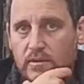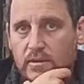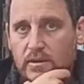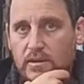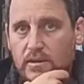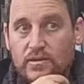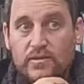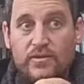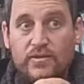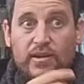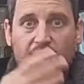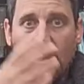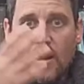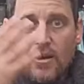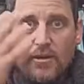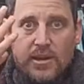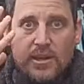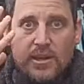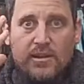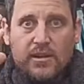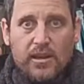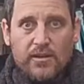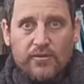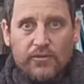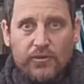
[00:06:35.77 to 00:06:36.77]
It's very
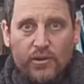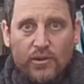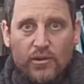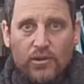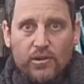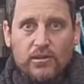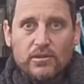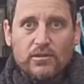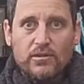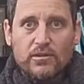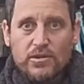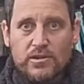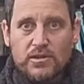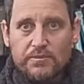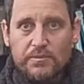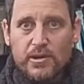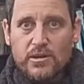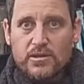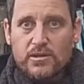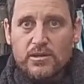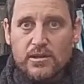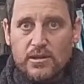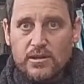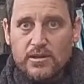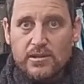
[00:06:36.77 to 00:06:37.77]
difficult for a
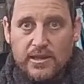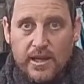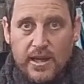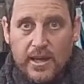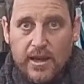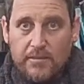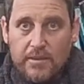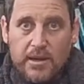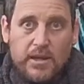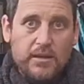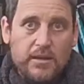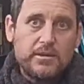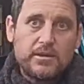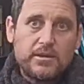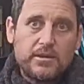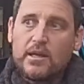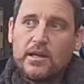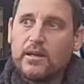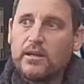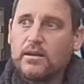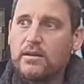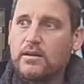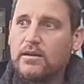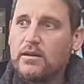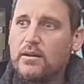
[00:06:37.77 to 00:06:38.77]
person to say, I made a
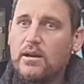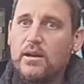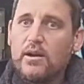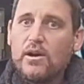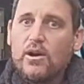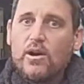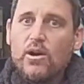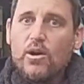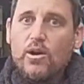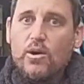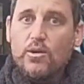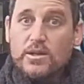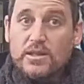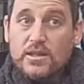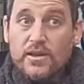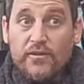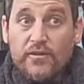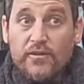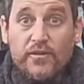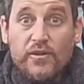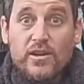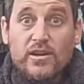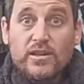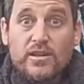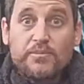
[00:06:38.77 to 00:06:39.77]
mistake. Who is the
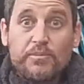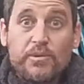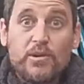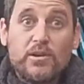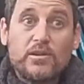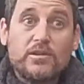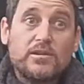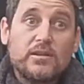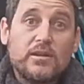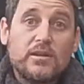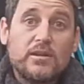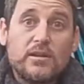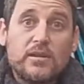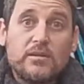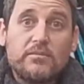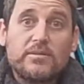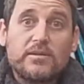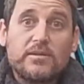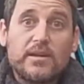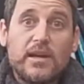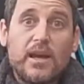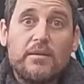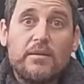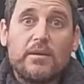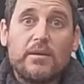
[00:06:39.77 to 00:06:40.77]
first person to
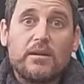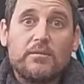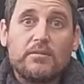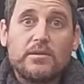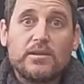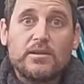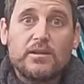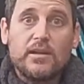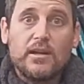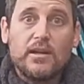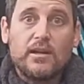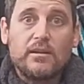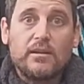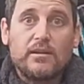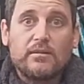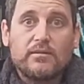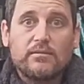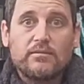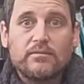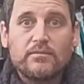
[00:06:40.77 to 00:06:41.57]
say, I made a mistake?